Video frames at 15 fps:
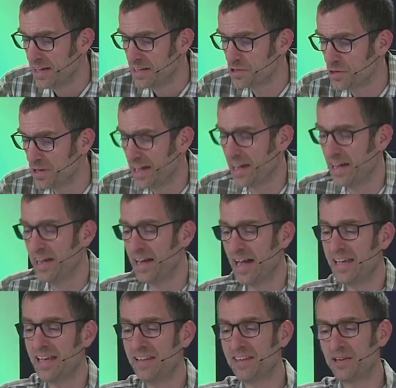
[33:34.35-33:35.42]
So I
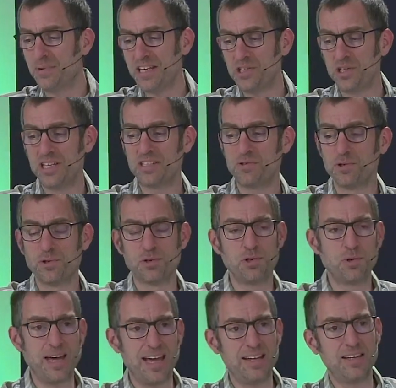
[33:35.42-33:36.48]
get the question is
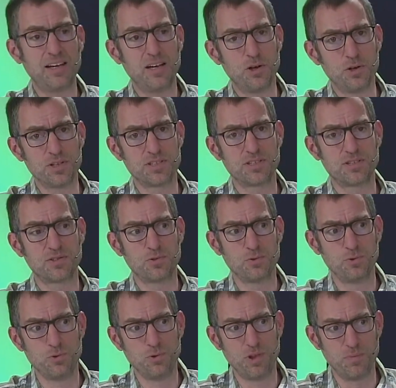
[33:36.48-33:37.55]
you add a host
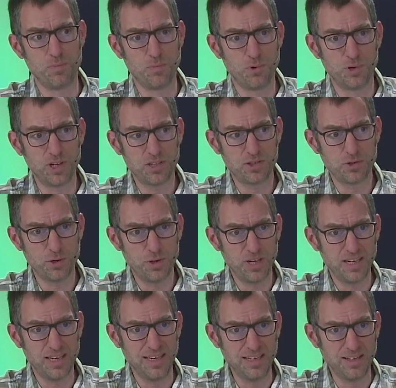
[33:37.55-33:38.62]
to the
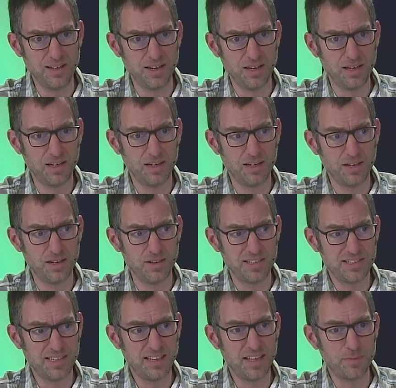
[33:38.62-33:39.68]
monitoring in the
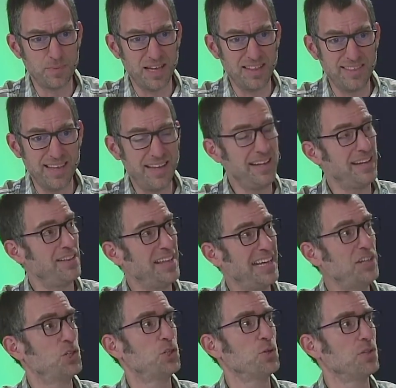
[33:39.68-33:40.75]
setup, and then
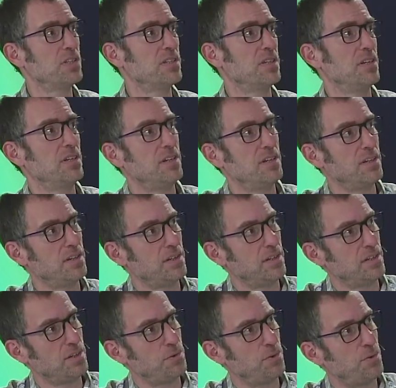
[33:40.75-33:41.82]
that should
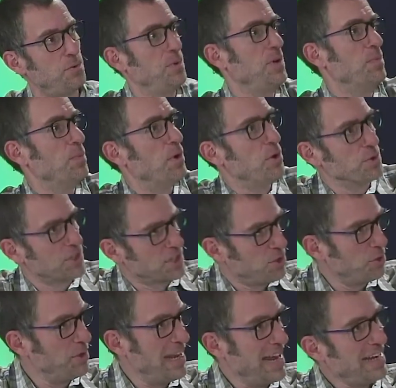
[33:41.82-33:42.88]
remote
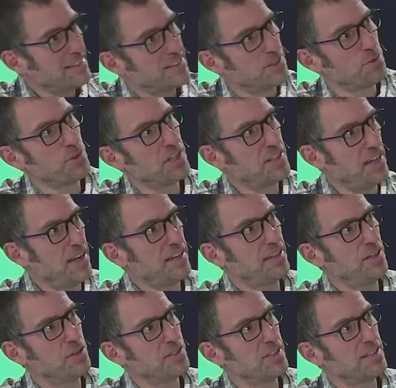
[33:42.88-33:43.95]
connect to the target
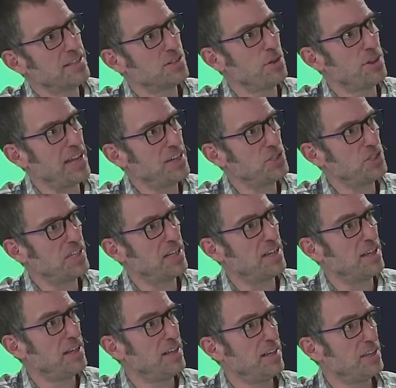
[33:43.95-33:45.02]
host, install the agent there.
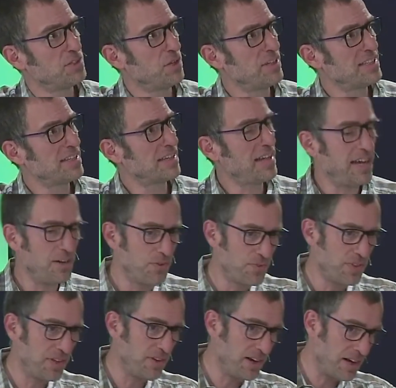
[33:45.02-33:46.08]
So it's a kind of
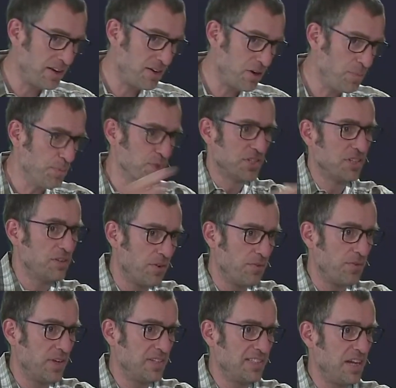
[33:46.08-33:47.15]
the opposite of
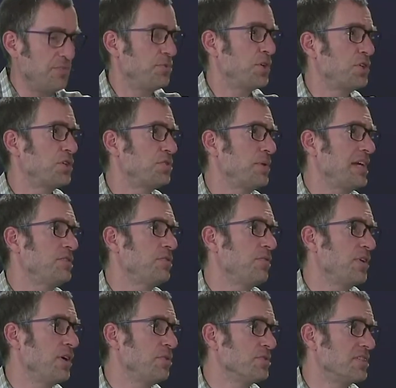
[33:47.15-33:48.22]
the self-registration of
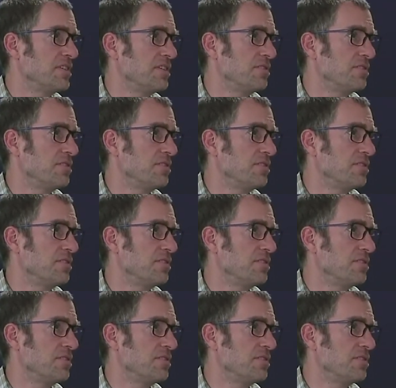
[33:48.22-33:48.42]
the host.